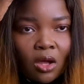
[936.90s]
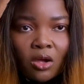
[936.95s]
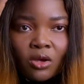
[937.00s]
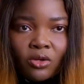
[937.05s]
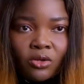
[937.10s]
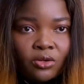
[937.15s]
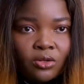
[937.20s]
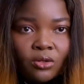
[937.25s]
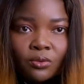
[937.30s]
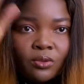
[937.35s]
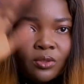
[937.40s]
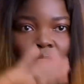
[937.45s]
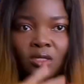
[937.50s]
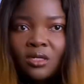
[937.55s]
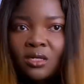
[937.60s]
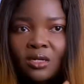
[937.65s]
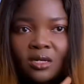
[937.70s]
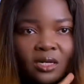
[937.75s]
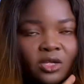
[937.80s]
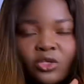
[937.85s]

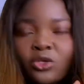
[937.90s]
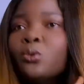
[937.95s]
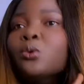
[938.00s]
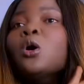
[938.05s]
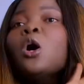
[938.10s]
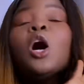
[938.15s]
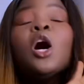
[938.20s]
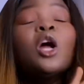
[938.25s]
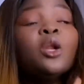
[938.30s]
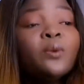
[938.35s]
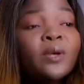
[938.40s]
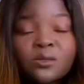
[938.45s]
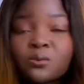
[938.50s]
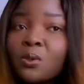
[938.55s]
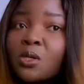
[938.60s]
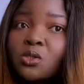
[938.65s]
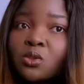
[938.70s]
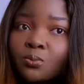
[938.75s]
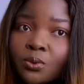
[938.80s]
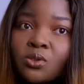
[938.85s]
You always
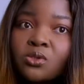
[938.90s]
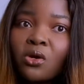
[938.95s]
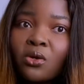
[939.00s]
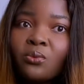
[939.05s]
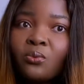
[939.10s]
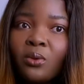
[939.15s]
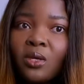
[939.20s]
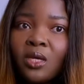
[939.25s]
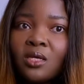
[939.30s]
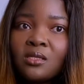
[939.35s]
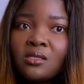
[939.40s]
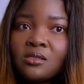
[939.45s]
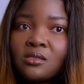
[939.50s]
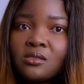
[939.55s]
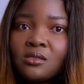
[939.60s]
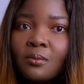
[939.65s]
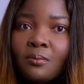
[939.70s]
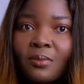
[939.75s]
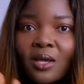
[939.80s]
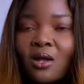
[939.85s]
want to put on
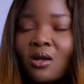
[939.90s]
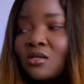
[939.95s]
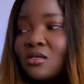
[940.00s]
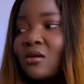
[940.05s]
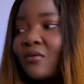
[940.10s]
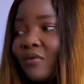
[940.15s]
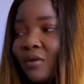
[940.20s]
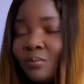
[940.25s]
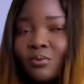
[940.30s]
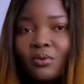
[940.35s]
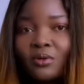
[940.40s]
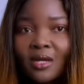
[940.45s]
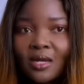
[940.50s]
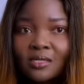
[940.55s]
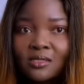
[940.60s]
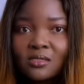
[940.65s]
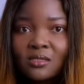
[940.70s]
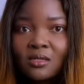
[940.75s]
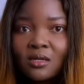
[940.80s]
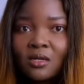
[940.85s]
wigs because of the
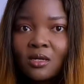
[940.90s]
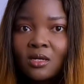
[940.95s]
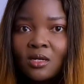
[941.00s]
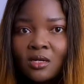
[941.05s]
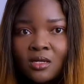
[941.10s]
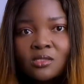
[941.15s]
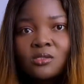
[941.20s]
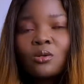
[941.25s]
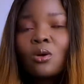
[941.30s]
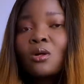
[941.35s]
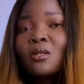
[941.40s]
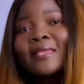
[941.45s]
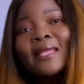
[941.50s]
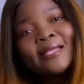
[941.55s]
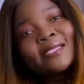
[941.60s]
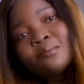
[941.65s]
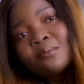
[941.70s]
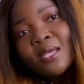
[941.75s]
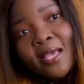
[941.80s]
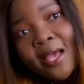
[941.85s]
product. So
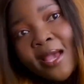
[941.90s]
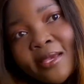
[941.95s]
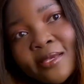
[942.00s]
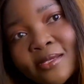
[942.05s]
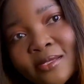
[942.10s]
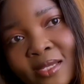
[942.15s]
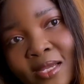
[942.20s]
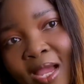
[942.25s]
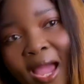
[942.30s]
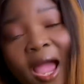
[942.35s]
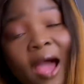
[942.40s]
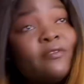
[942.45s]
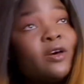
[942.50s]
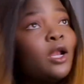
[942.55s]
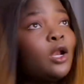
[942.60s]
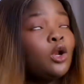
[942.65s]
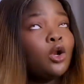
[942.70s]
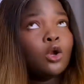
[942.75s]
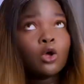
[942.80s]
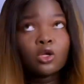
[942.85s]
contact me, guys. I have
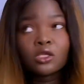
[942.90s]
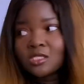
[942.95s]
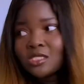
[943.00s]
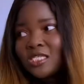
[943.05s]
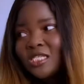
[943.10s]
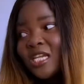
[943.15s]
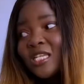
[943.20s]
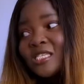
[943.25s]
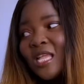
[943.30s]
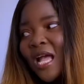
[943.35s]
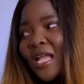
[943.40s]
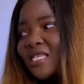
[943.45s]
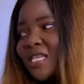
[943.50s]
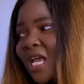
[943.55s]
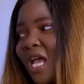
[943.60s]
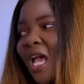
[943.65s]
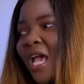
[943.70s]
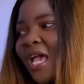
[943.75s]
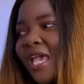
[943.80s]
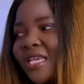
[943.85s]
a lot. Just that
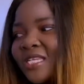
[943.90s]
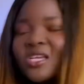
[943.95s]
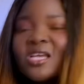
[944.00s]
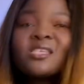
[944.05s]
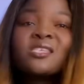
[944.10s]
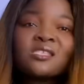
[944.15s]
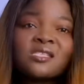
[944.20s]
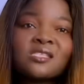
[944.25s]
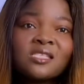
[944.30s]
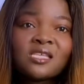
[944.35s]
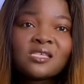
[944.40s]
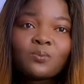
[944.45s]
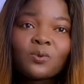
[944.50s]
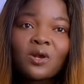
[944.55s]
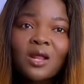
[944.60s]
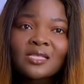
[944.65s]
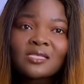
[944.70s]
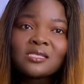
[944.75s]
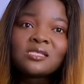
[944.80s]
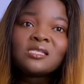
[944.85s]
this
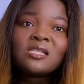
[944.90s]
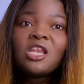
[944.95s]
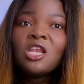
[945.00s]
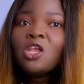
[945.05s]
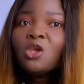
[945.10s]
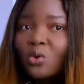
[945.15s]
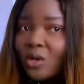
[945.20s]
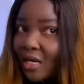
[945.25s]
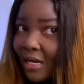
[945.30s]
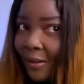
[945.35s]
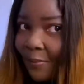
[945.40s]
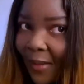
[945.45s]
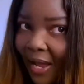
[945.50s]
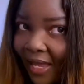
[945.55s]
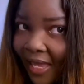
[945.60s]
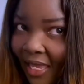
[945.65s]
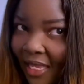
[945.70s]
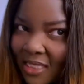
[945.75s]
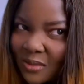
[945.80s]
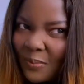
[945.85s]
product is new in the
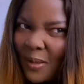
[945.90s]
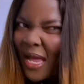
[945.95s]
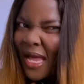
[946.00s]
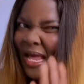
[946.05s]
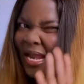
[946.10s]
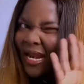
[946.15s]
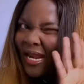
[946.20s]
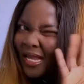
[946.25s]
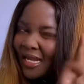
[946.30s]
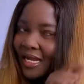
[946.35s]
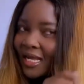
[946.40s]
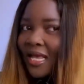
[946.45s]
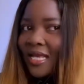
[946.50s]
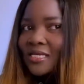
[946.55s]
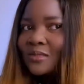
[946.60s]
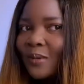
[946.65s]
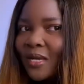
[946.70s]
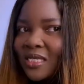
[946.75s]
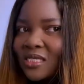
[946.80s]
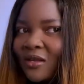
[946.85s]
market, but a little
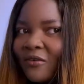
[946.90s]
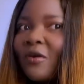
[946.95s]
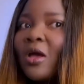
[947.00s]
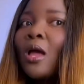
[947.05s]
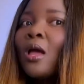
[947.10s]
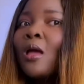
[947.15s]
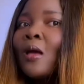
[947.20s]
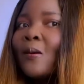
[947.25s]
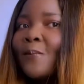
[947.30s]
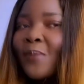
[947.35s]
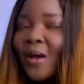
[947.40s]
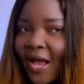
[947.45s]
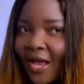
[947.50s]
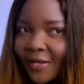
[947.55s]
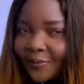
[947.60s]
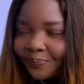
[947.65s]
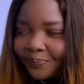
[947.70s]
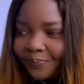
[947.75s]
expensive, but